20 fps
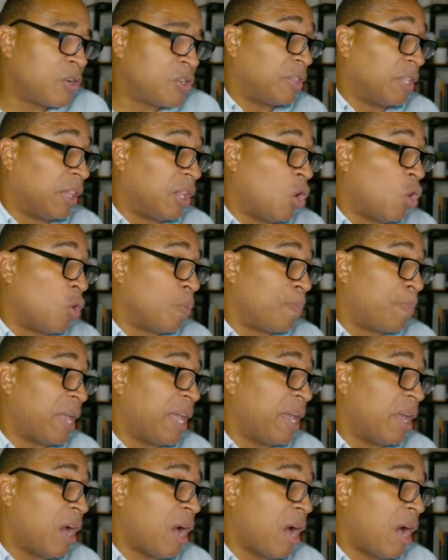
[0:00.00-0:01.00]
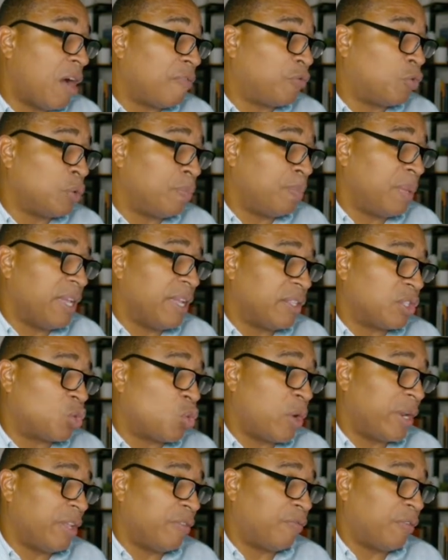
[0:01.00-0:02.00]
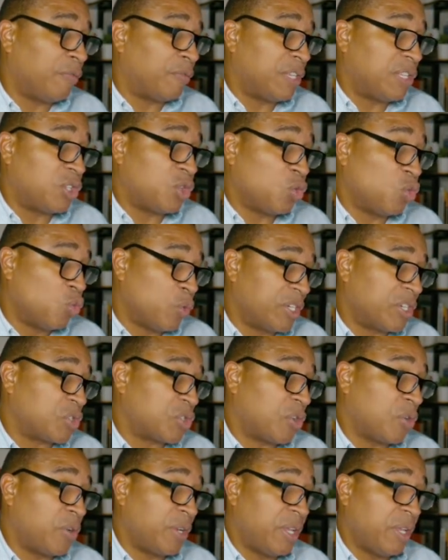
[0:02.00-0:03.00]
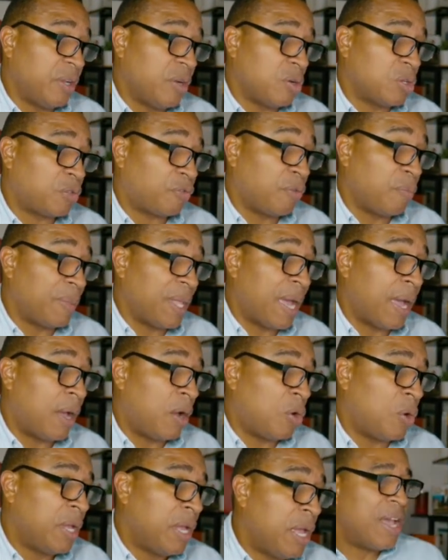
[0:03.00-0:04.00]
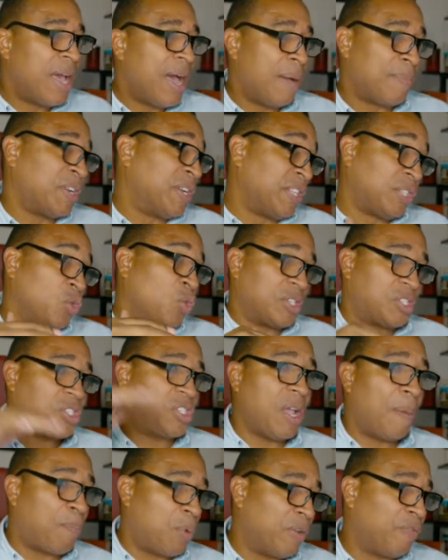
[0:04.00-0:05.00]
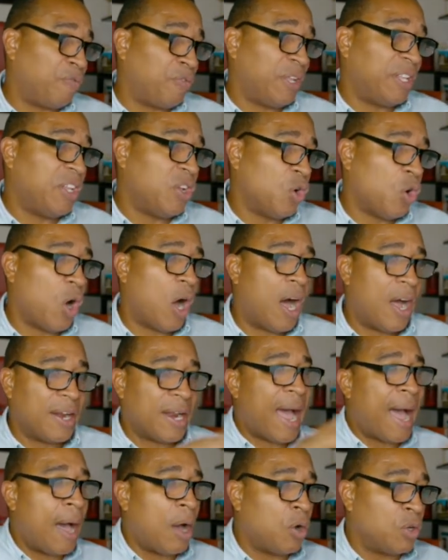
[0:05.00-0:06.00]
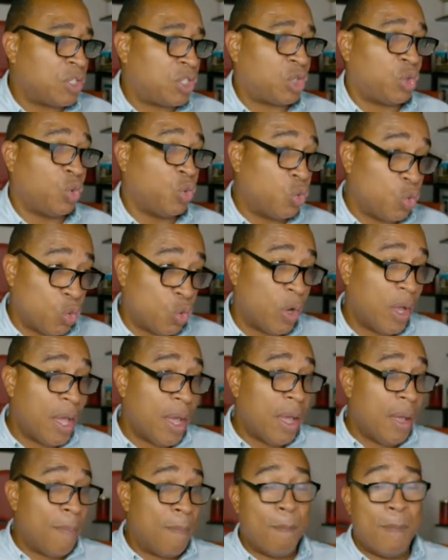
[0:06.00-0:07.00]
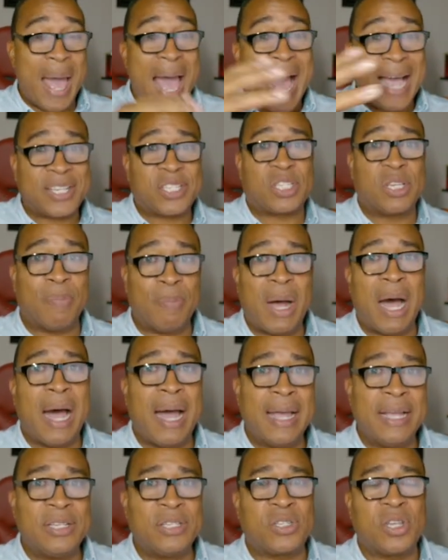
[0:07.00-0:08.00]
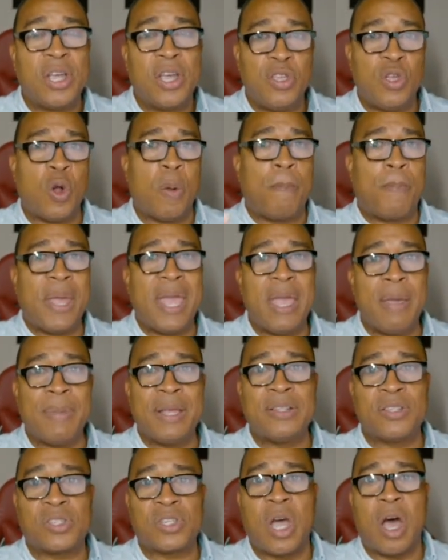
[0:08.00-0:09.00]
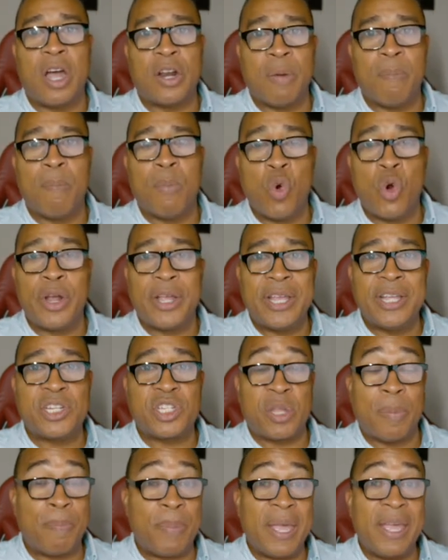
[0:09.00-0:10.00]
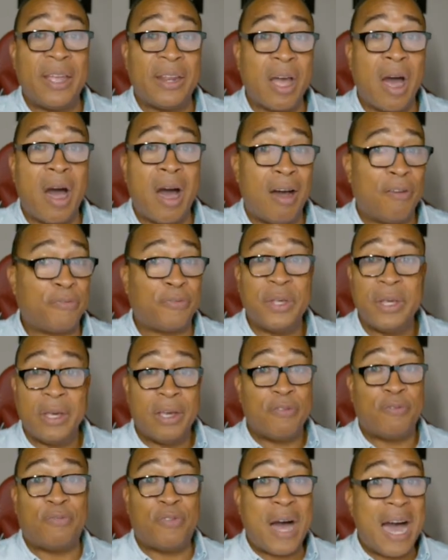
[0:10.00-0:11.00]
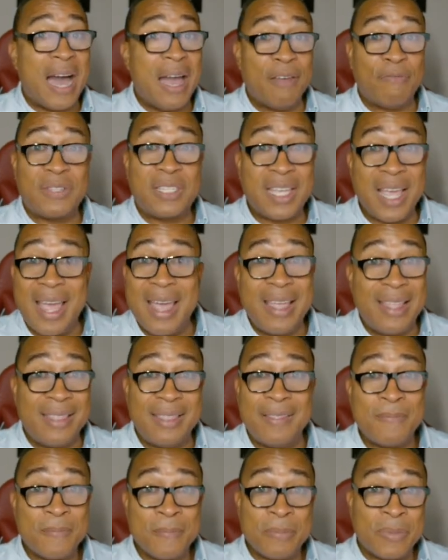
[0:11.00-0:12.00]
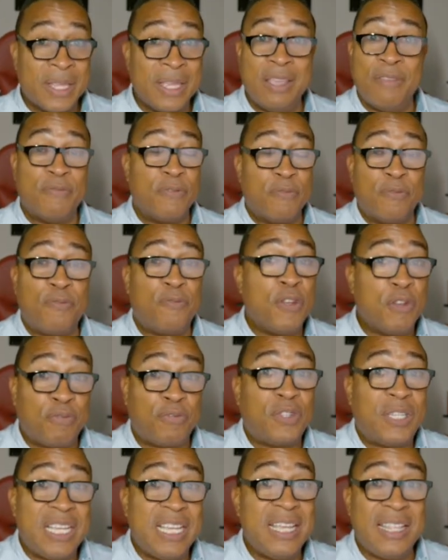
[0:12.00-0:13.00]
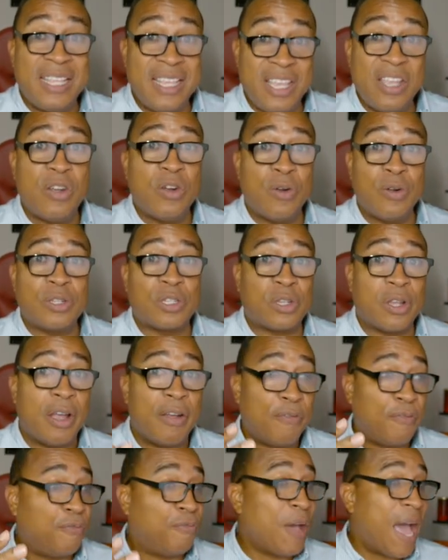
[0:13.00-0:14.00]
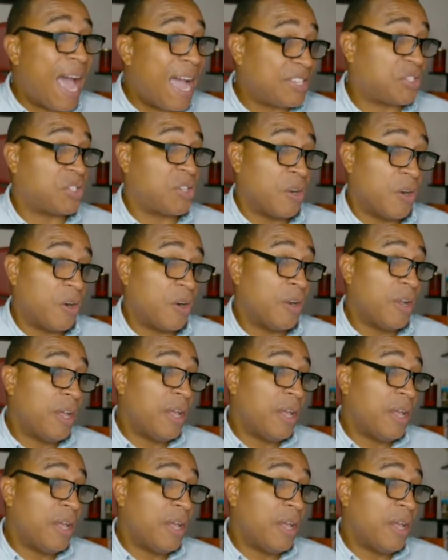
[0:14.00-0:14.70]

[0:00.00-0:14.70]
The loan payoff would be in 2052, which is 30 years from now. I'm going to do a separate video on how to maximize your payments on a mortgage to pay it off 5, 10, even 15 years faster.